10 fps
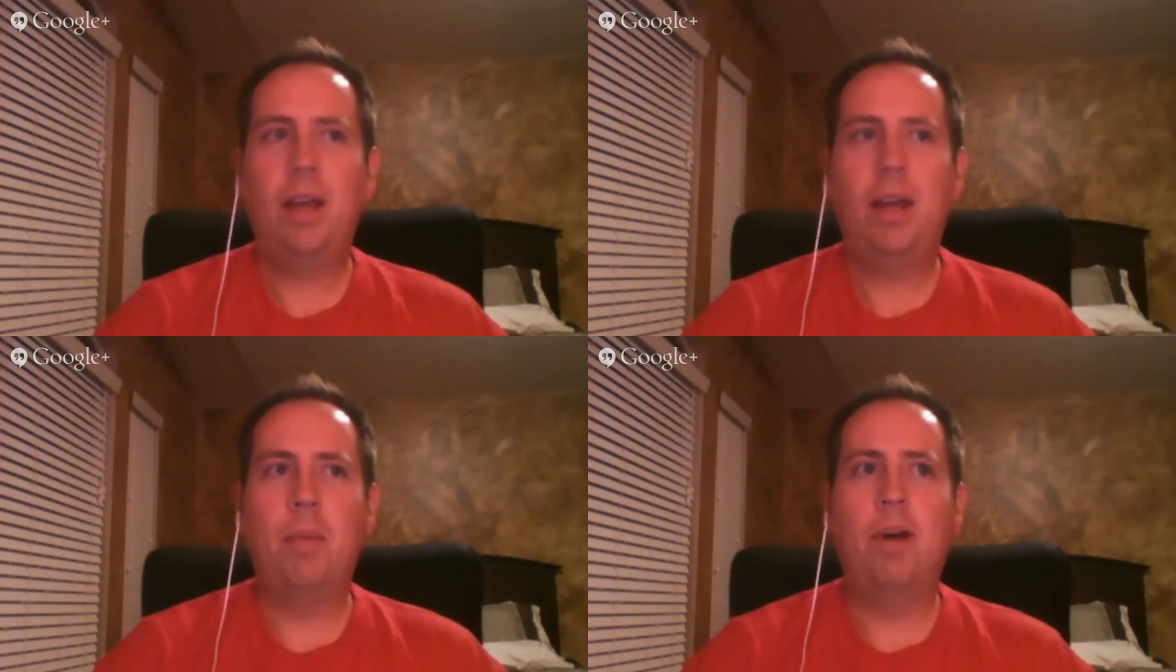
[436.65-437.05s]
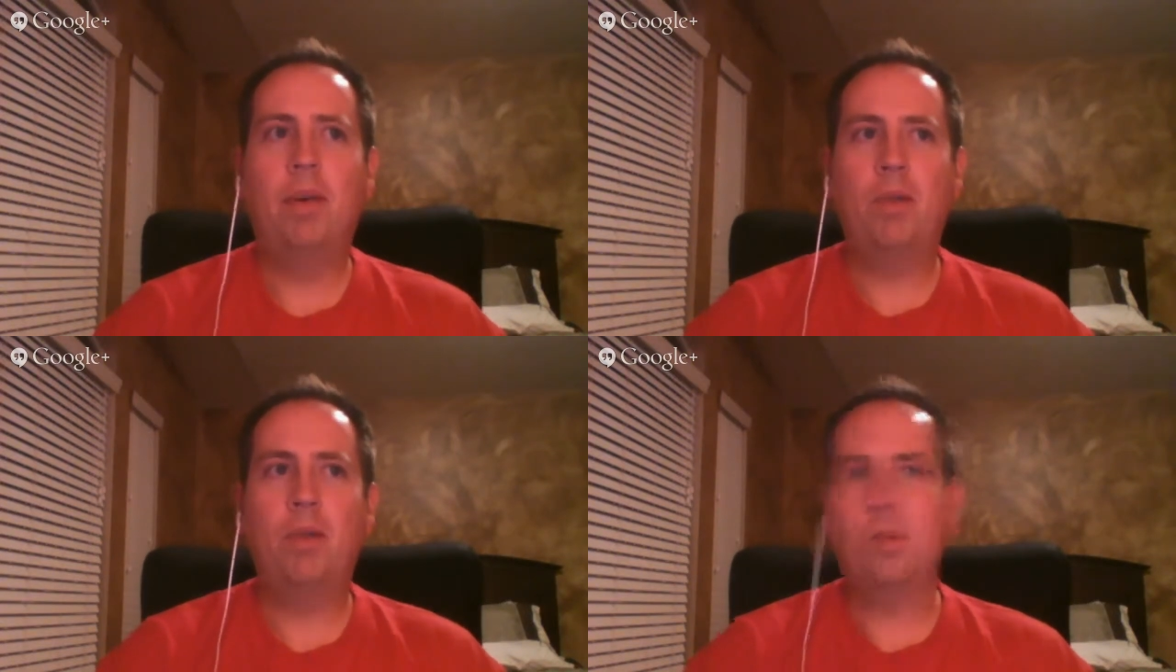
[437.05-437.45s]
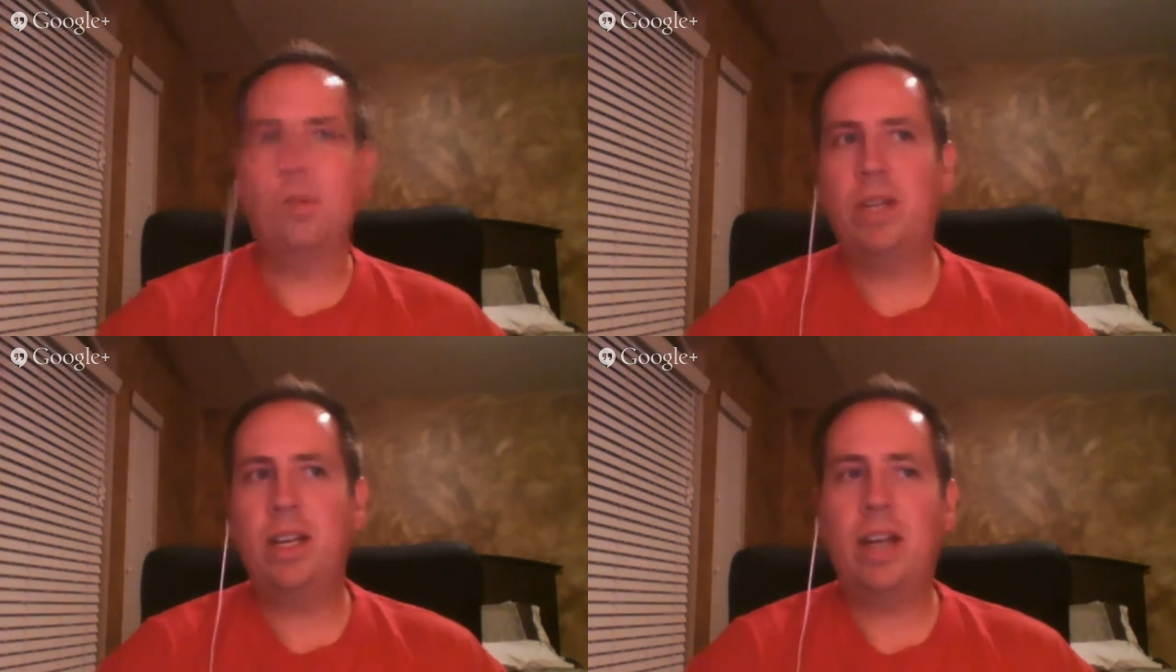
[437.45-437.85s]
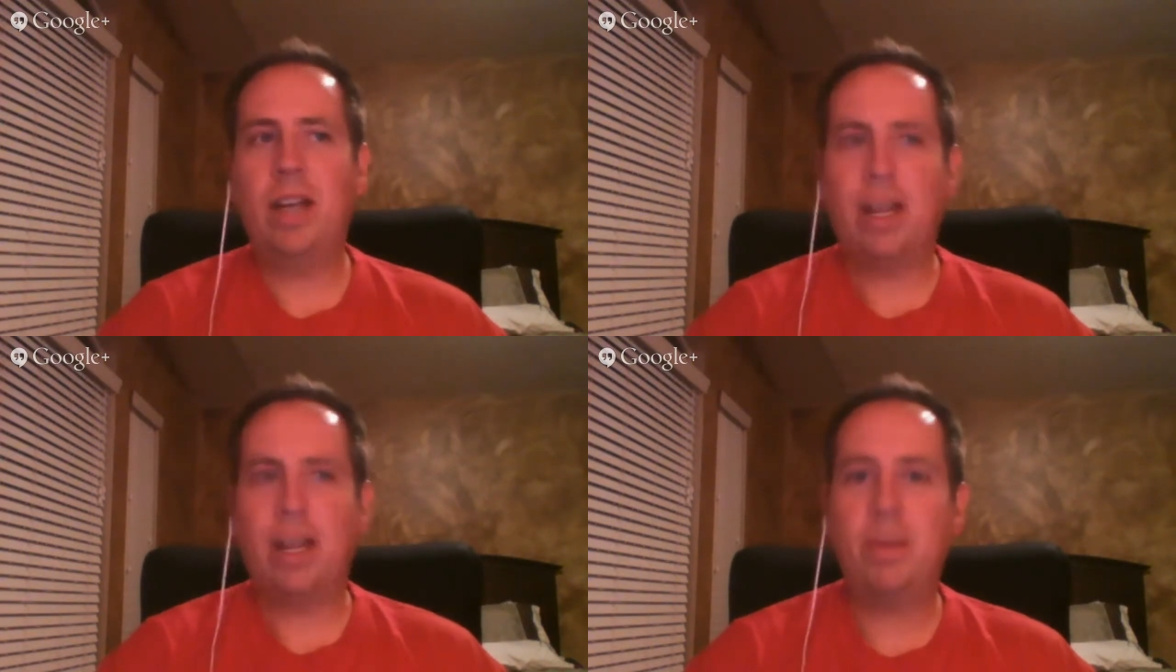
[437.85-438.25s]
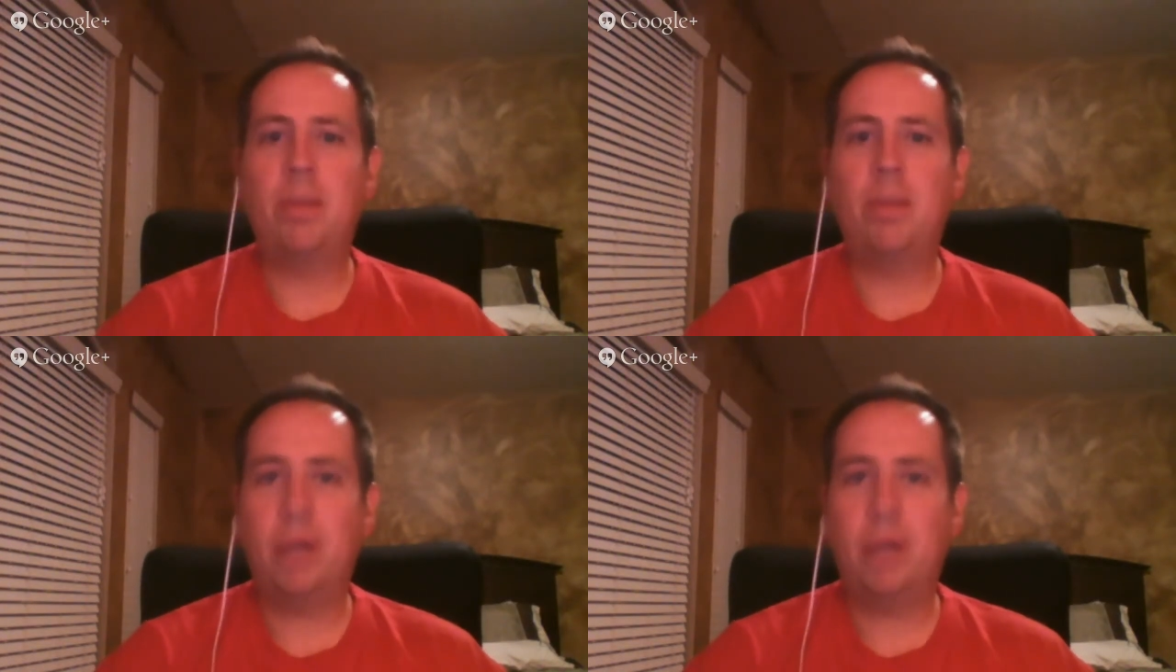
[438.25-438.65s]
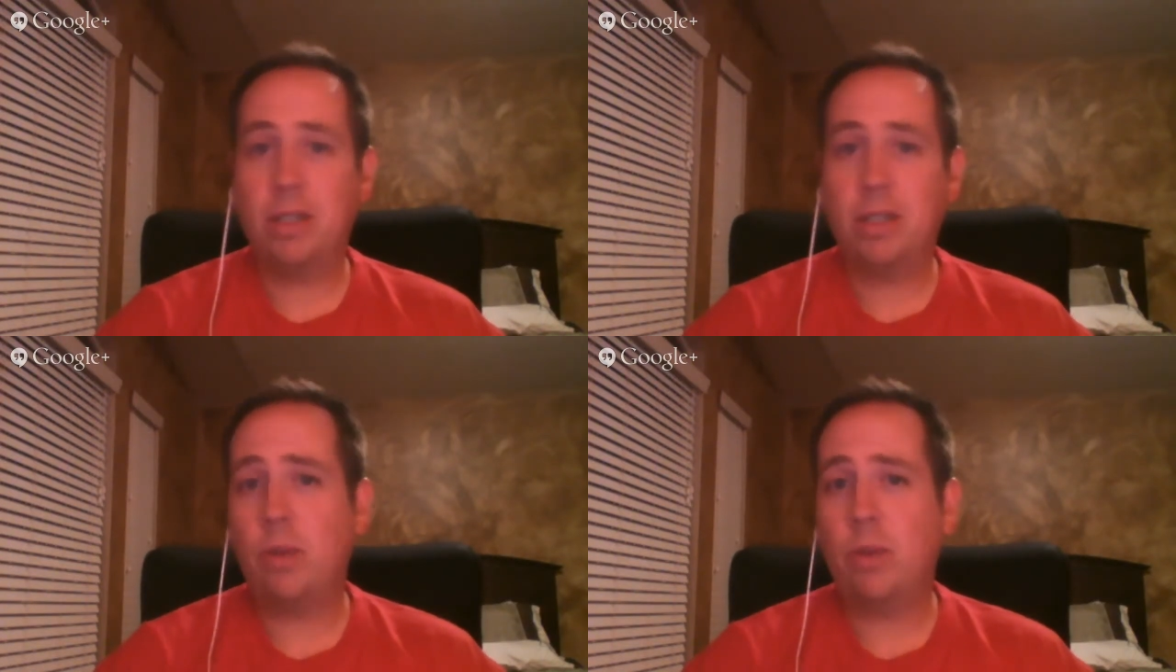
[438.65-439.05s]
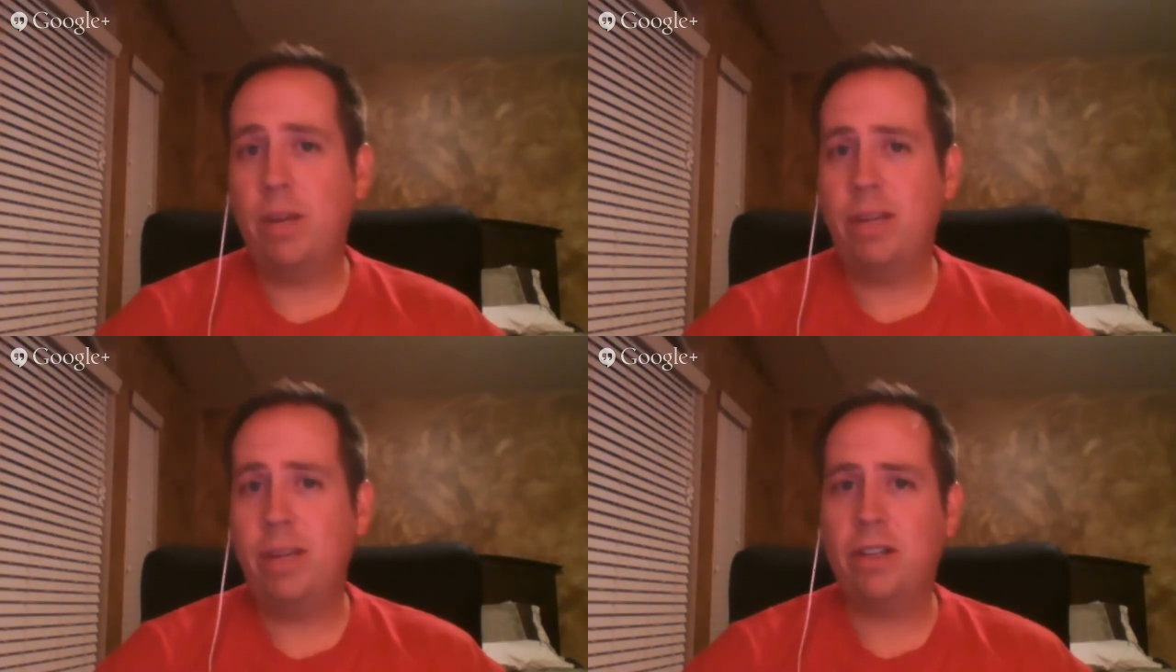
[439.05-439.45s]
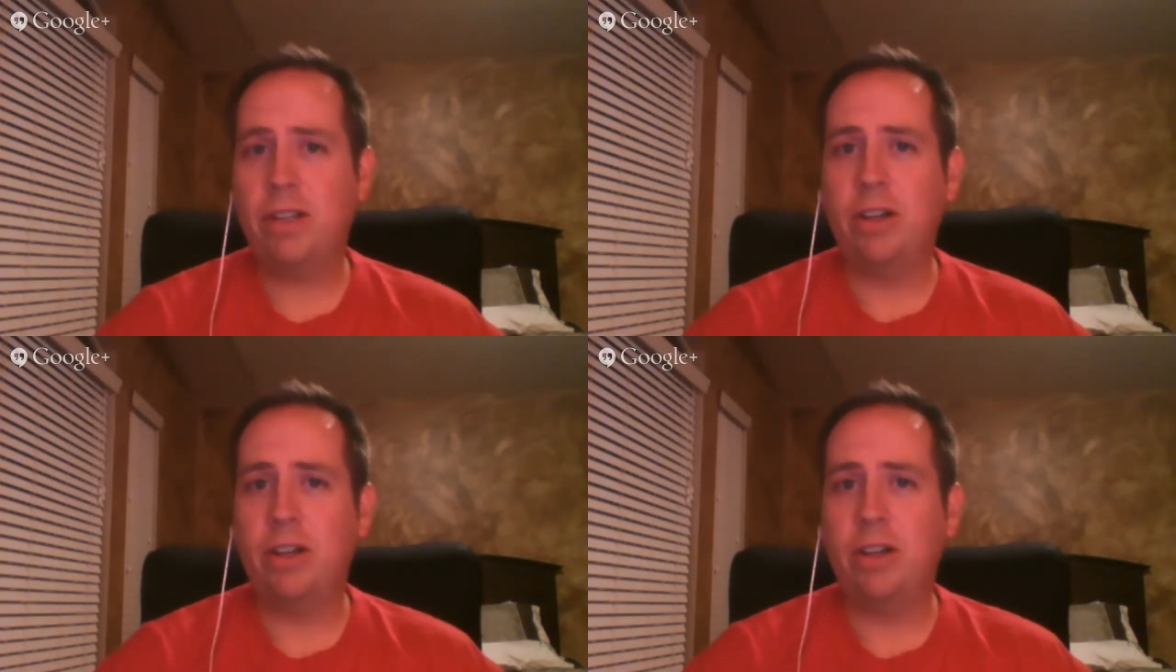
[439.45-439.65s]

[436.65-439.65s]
Once we did, it actually made the process quite a bit easier.